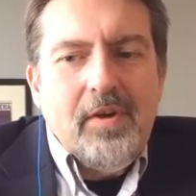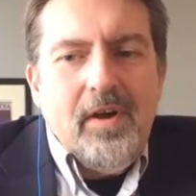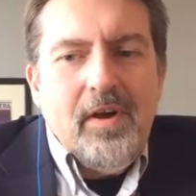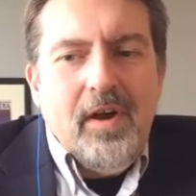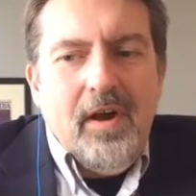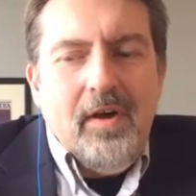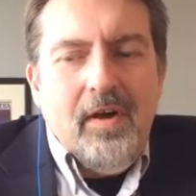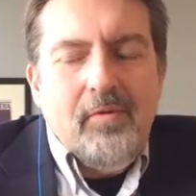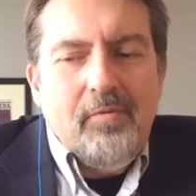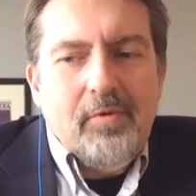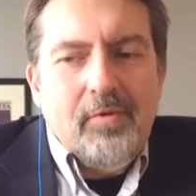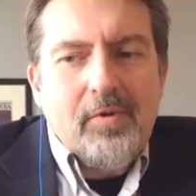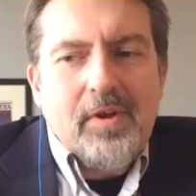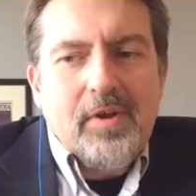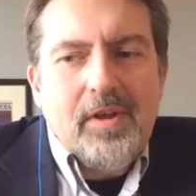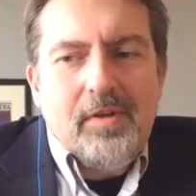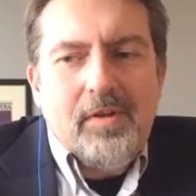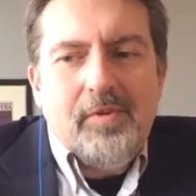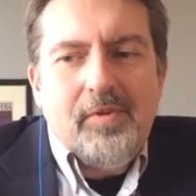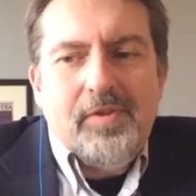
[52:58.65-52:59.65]

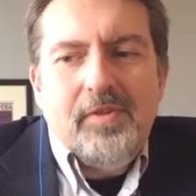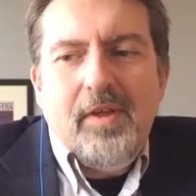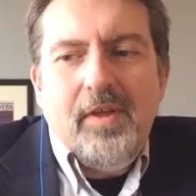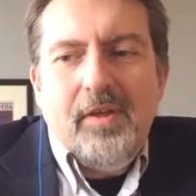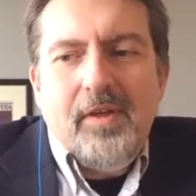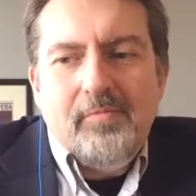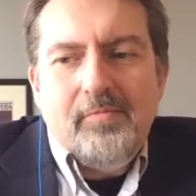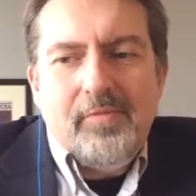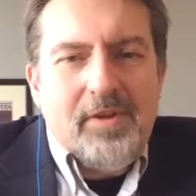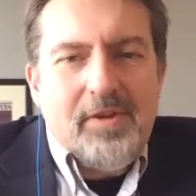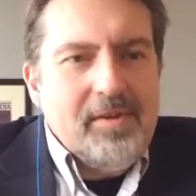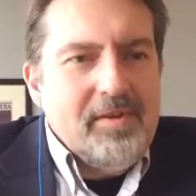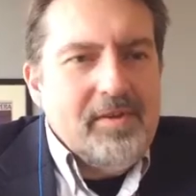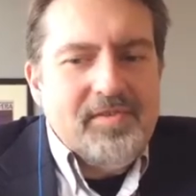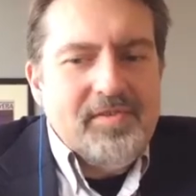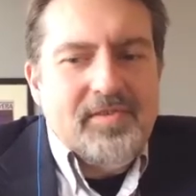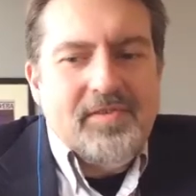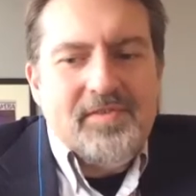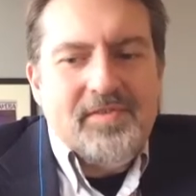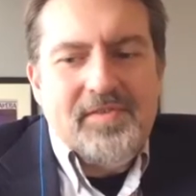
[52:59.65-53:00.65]
working with them
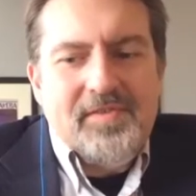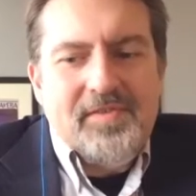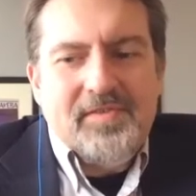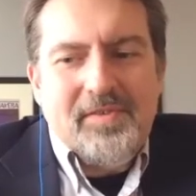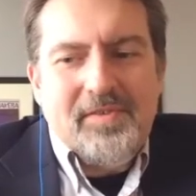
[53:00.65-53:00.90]
because it's